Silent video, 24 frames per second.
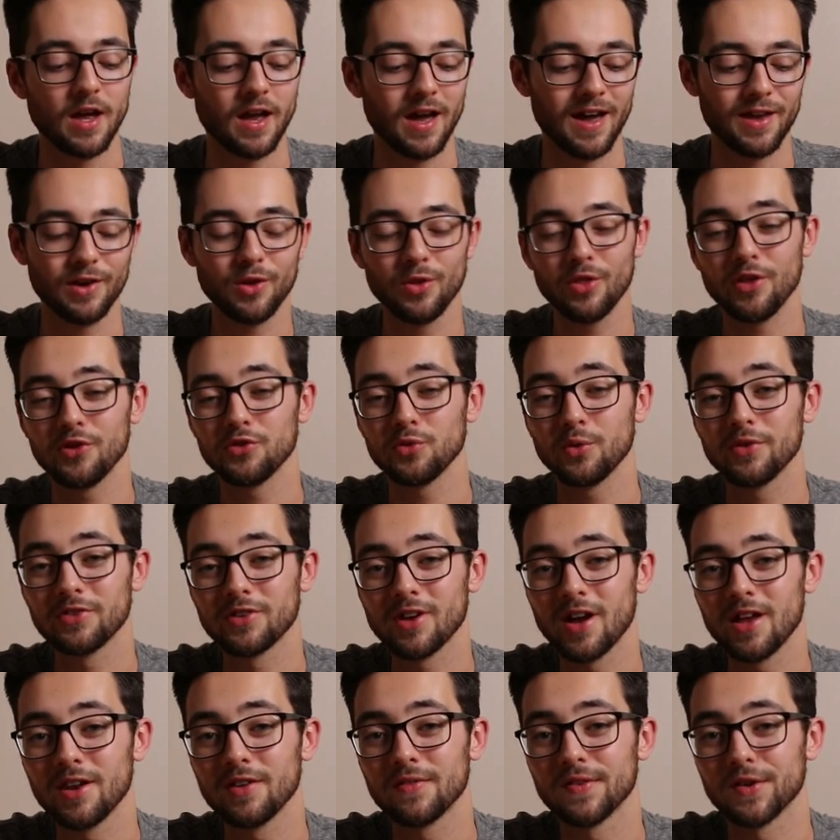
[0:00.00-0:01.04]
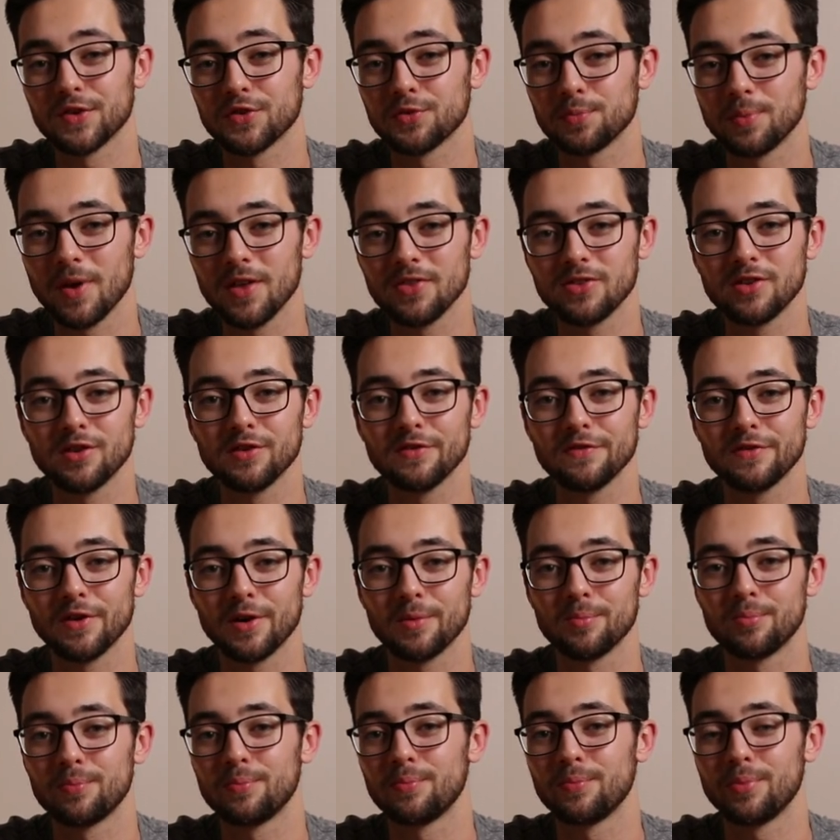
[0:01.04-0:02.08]
I know this one's kind of expensive.
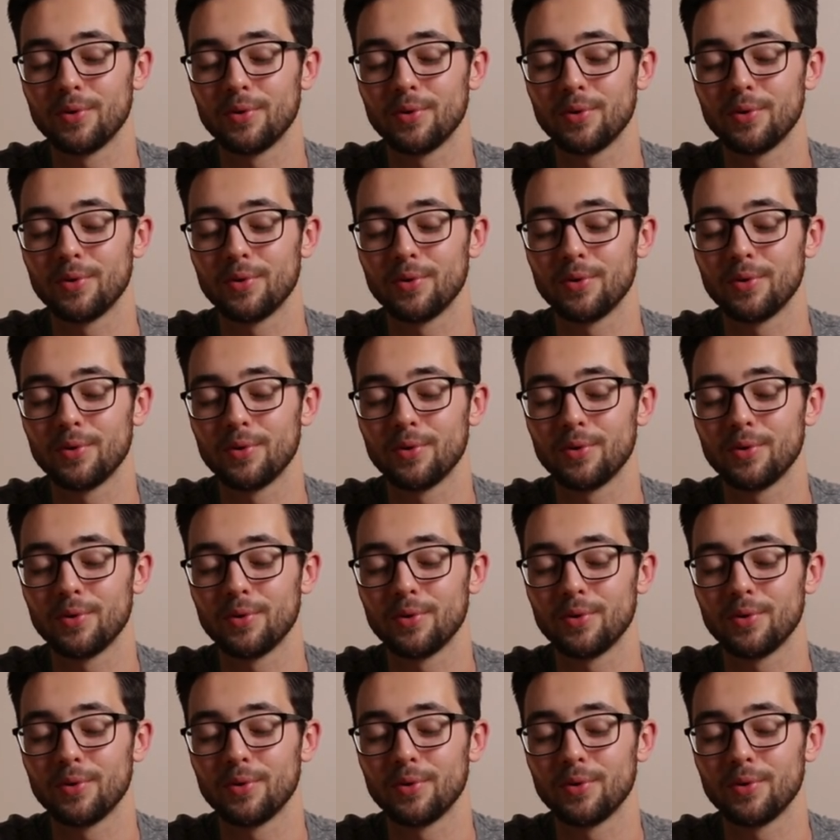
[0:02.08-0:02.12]
I'm